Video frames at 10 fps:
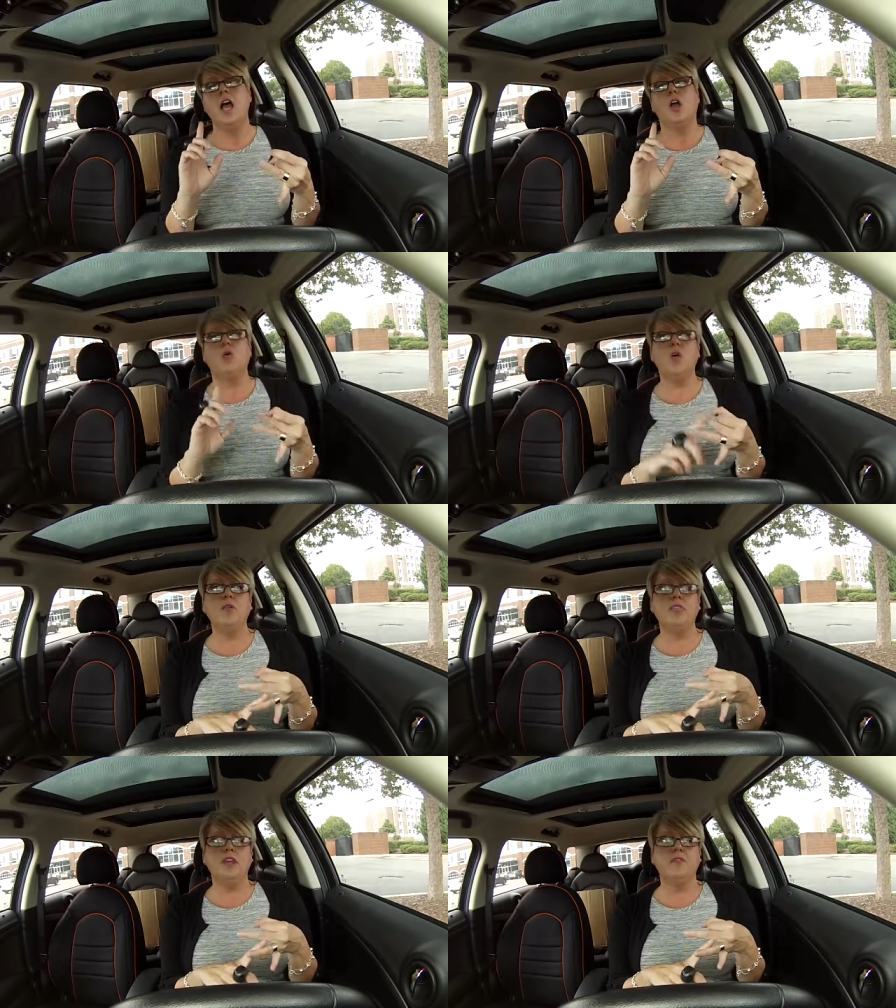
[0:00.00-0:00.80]
a
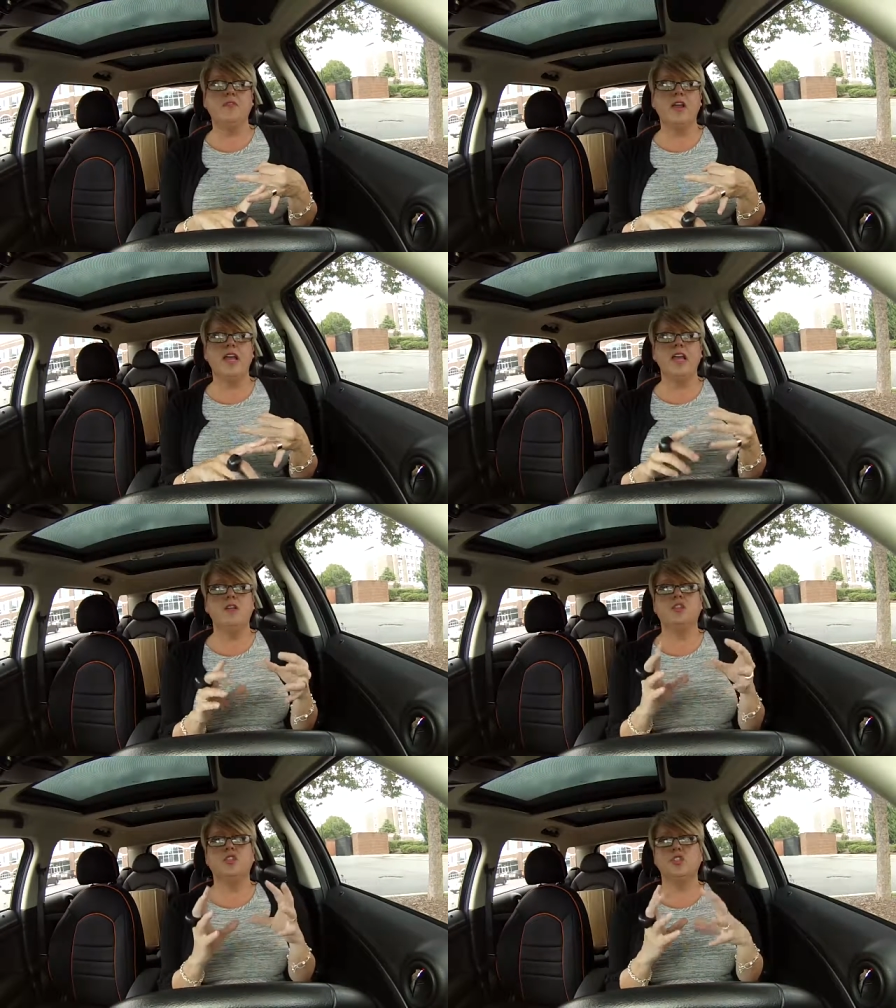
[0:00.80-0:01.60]
quote that I've read,
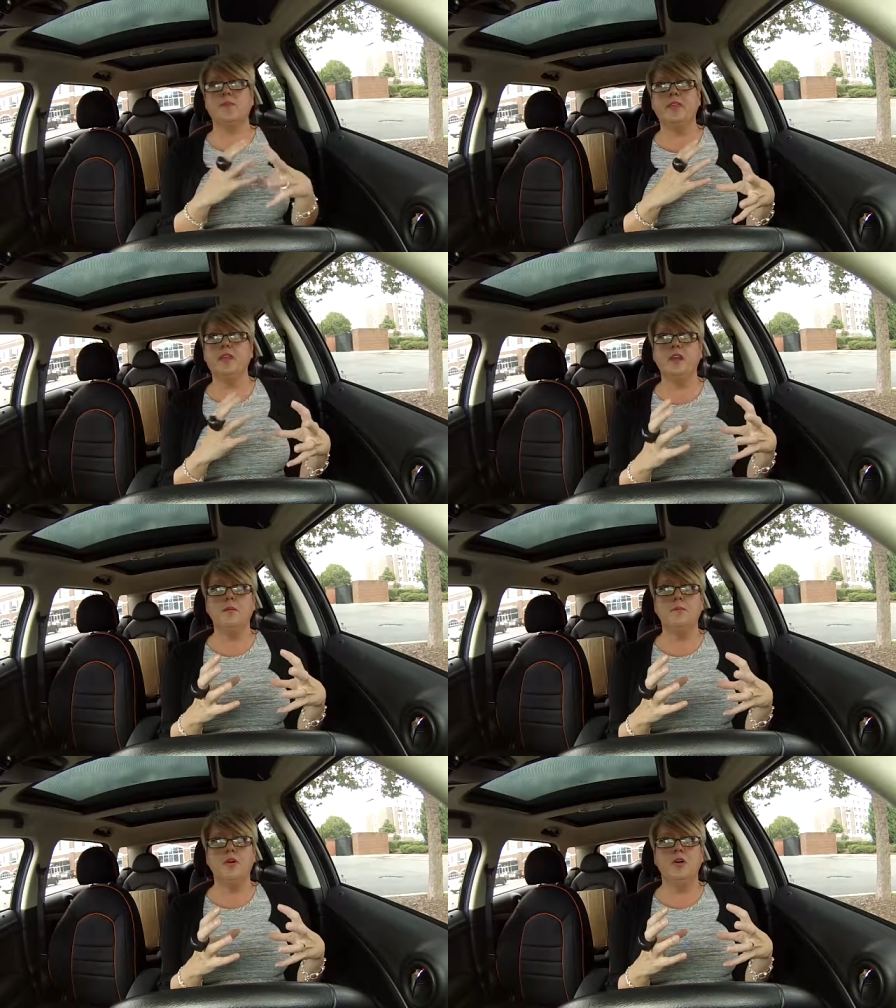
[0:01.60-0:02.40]
or something in a
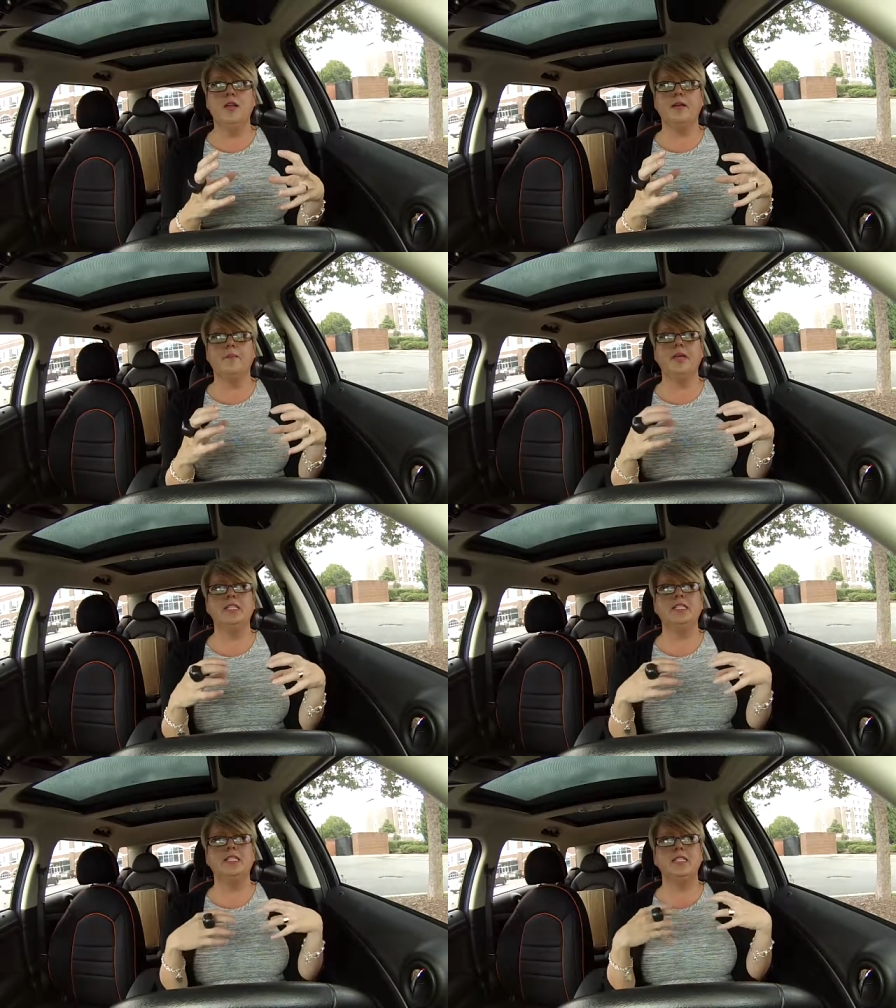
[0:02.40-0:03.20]
book,
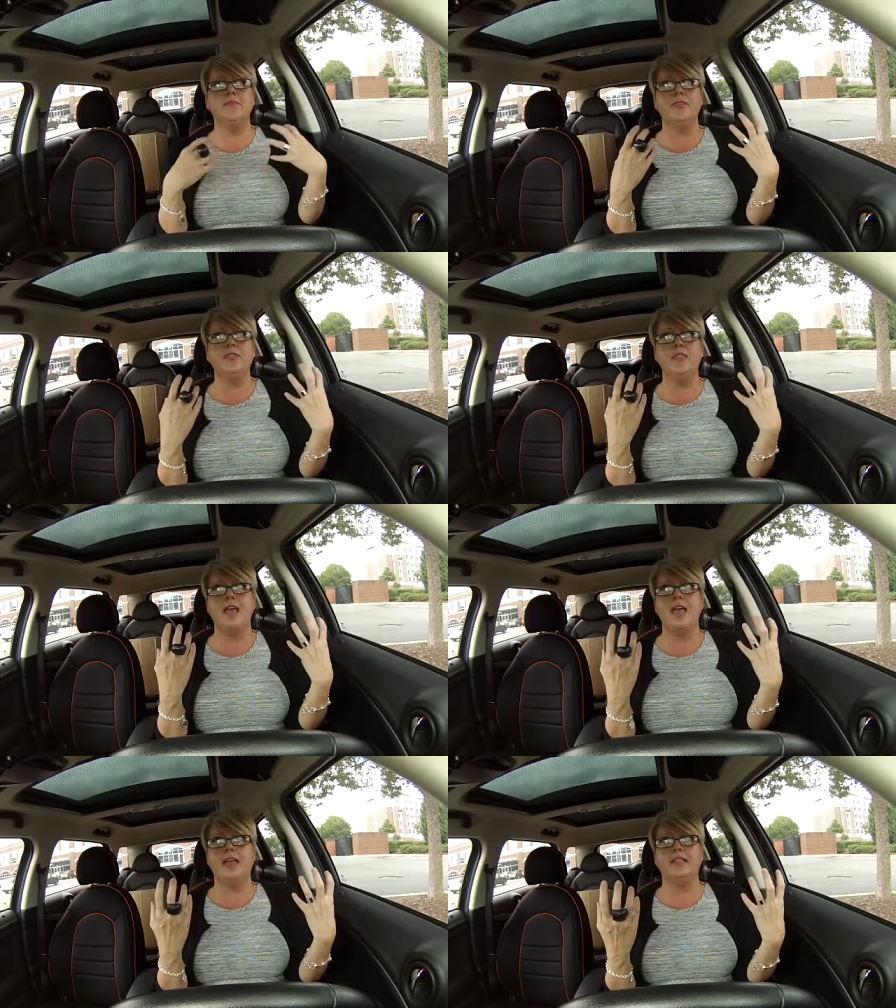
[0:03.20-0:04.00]
but something
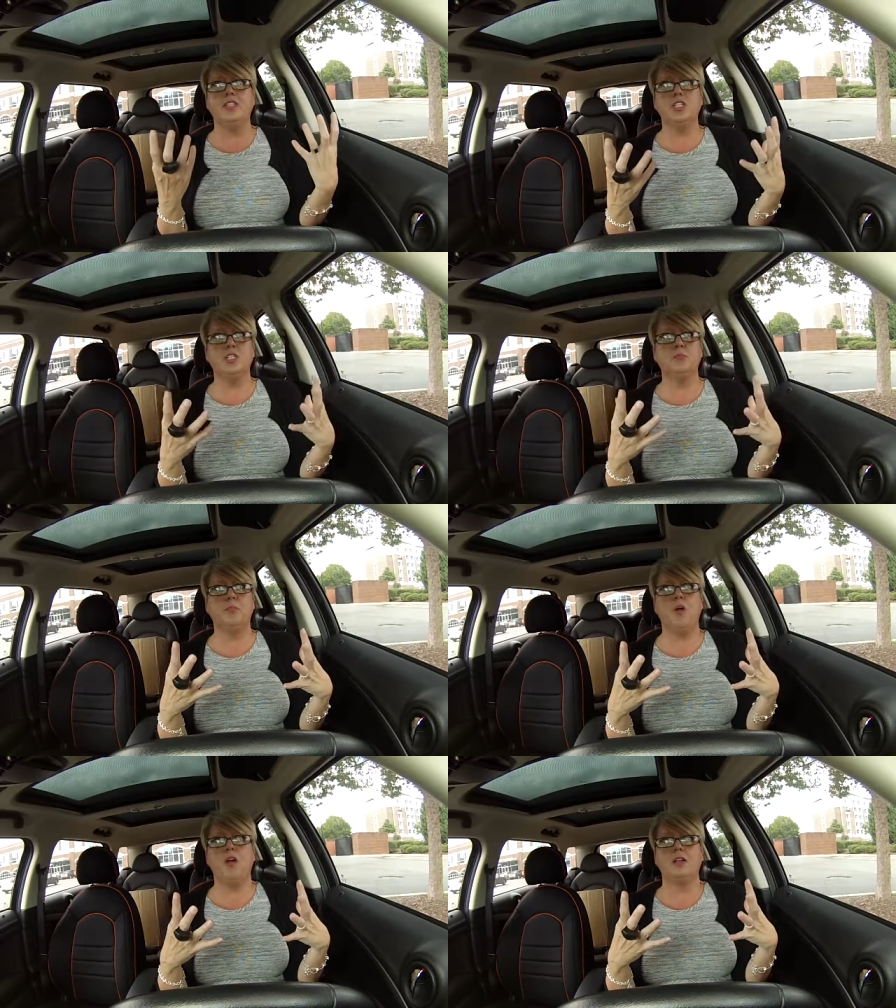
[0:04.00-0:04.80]
that has just
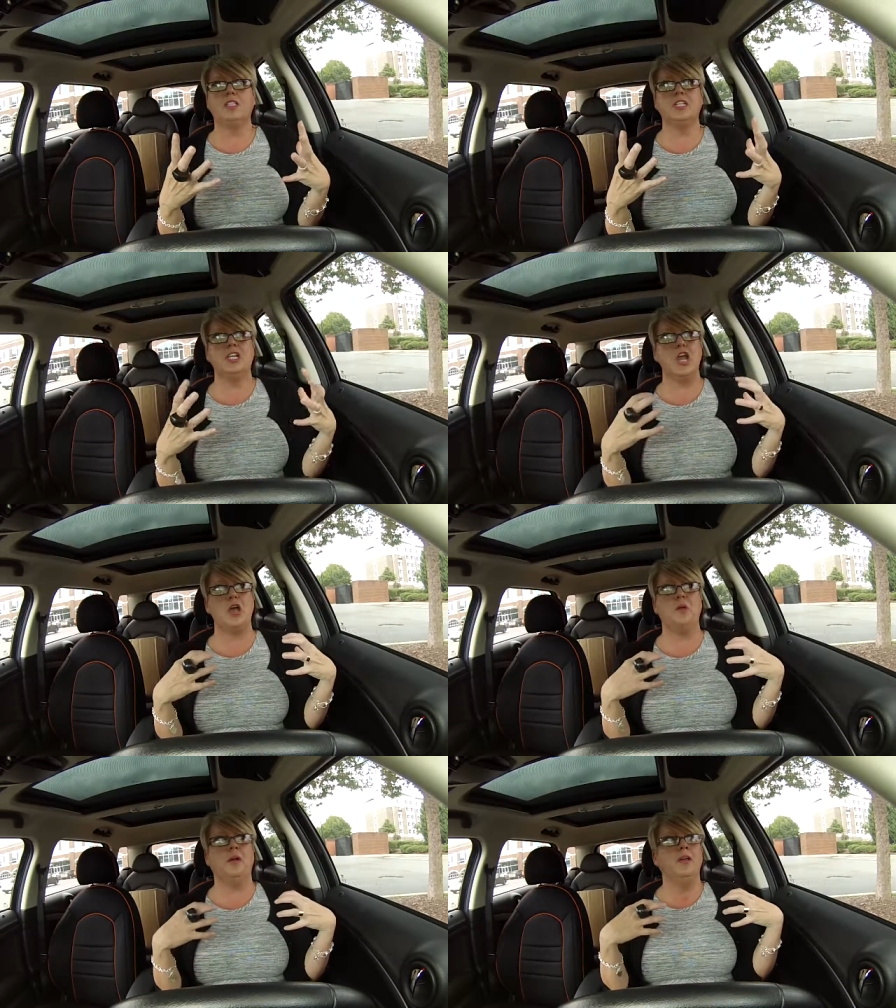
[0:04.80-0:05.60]
sparked, you
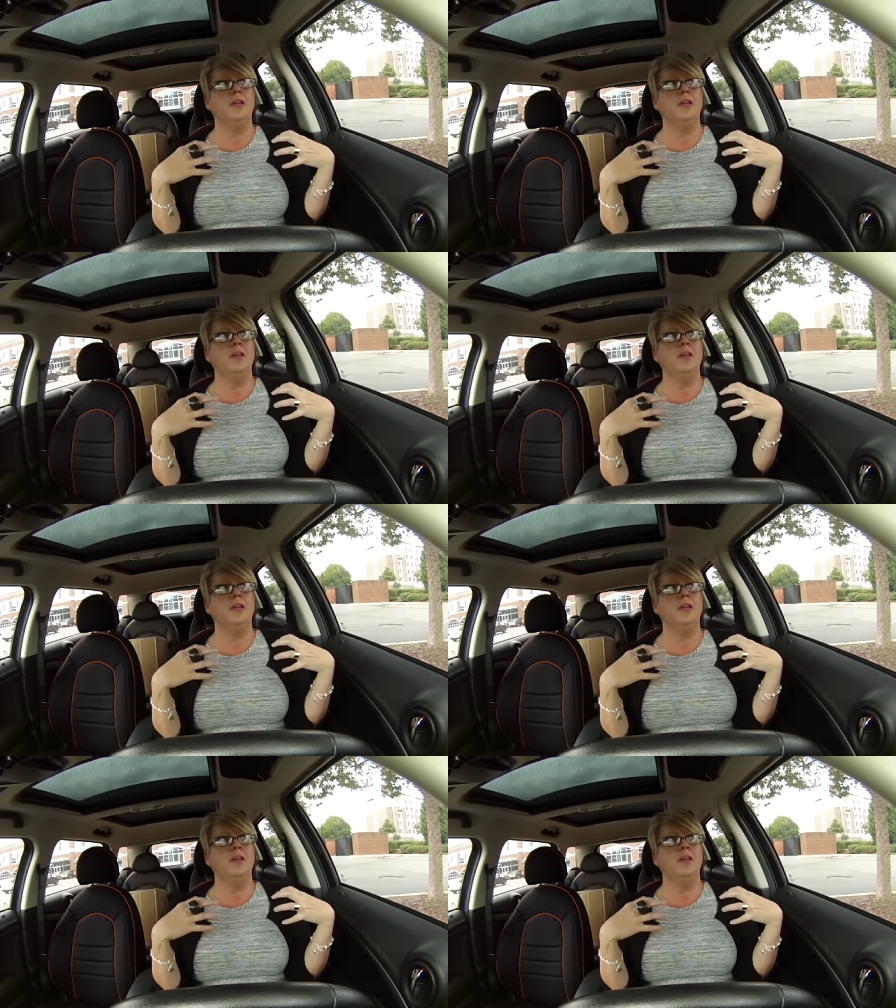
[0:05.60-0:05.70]
know,